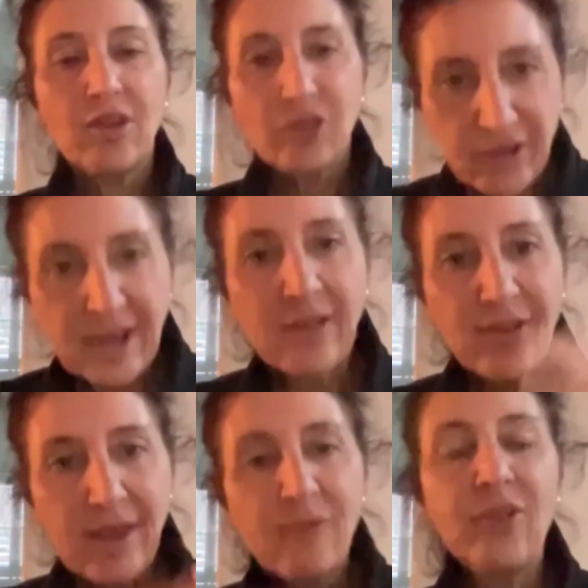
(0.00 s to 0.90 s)
She does
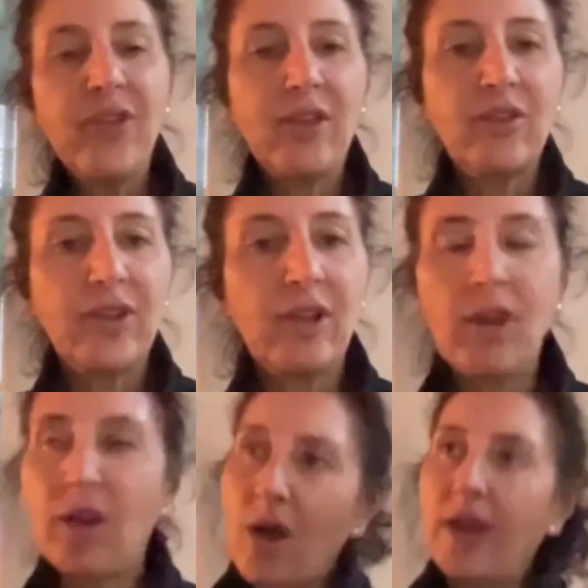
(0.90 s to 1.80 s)
everything still
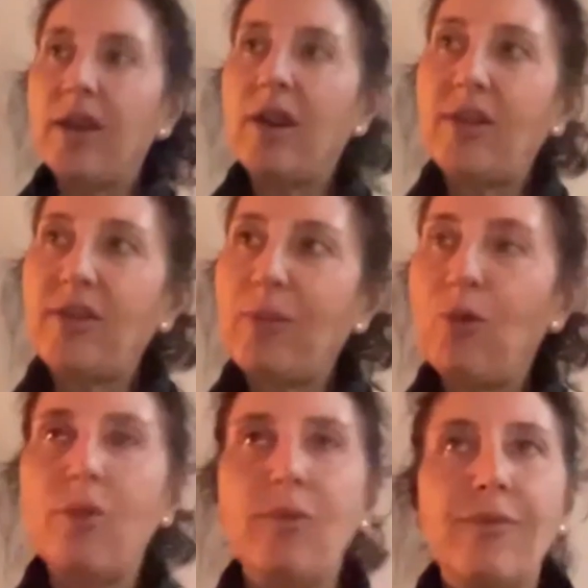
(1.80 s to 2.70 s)
online. And I said,
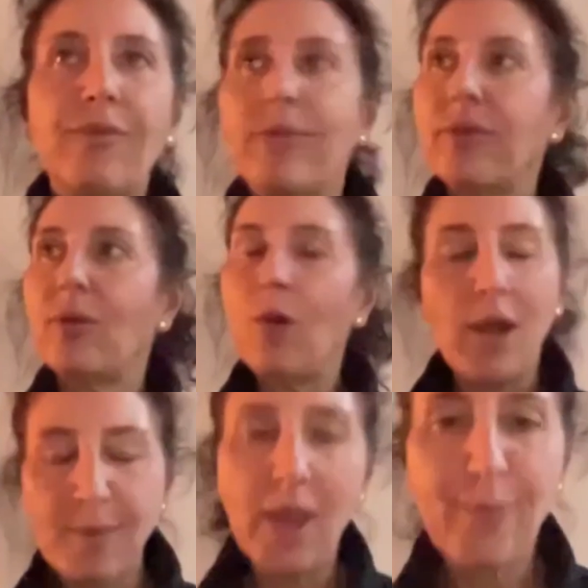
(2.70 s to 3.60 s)
well, why
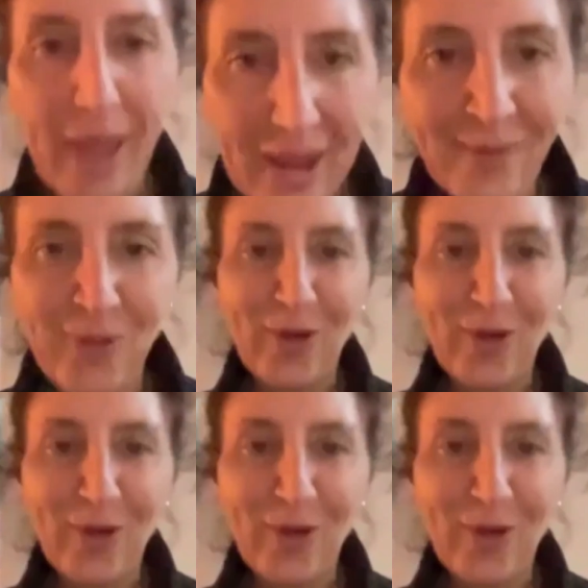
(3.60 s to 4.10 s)
am I paying for it?